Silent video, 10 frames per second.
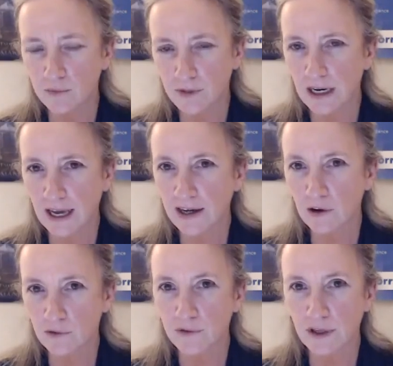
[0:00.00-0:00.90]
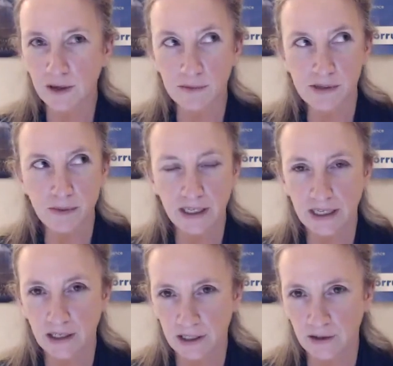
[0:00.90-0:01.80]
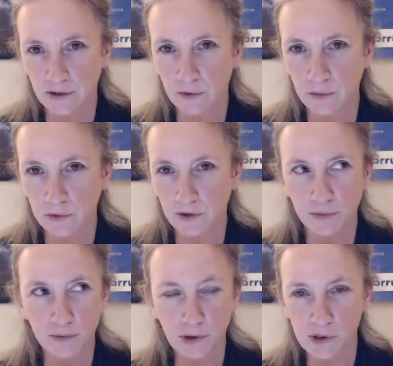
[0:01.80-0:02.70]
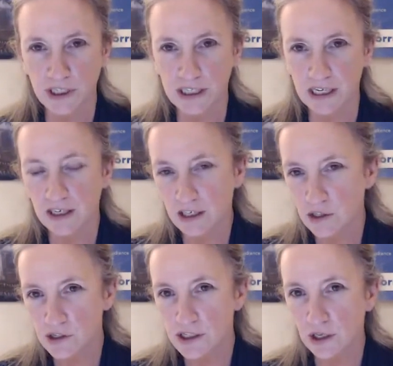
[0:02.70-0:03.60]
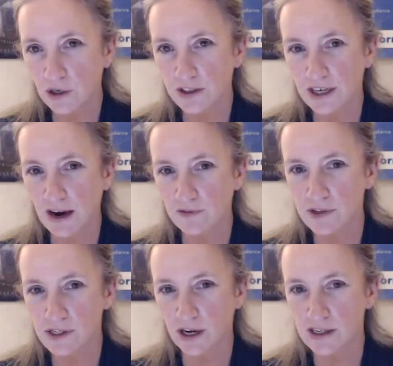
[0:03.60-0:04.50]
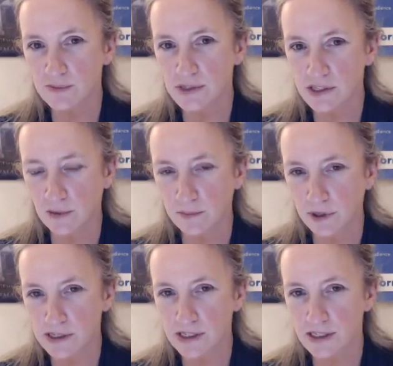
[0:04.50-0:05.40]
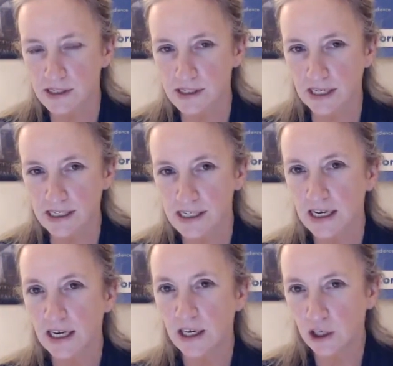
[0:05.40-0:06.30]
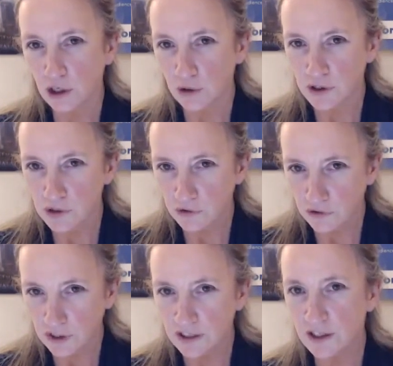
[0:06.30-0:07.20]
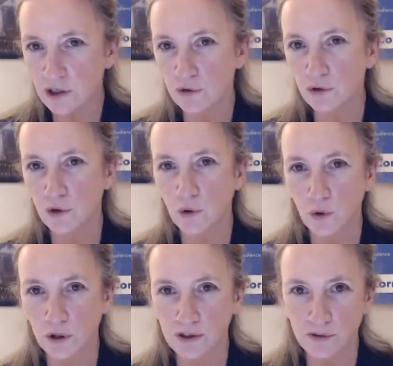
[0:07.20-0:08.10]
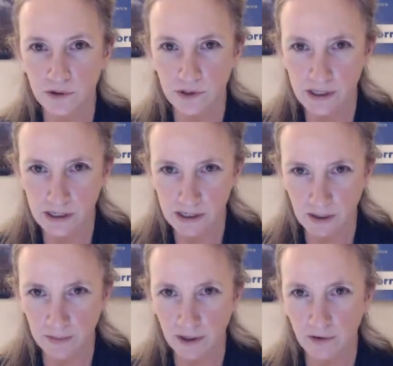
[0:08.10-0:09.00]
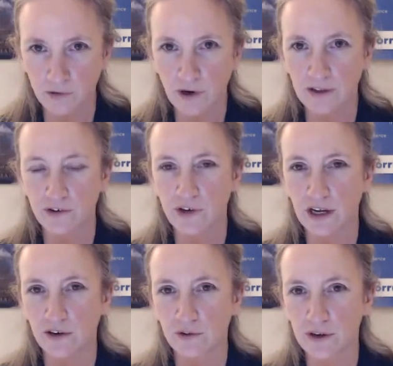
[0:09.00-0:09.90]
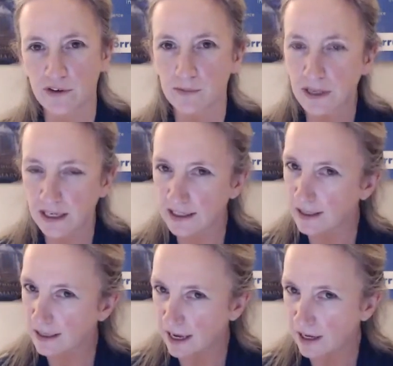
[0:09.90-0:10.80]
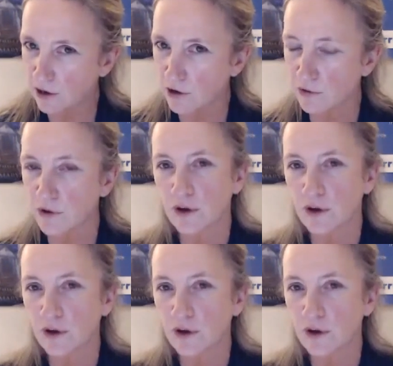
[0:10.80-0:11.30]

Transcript: Lego film is big here now at the moment. They're promoting it. And you just look at the advertisements on buses and, you know, you see the unicorns, which is the symbol of transgenderism. The little Lego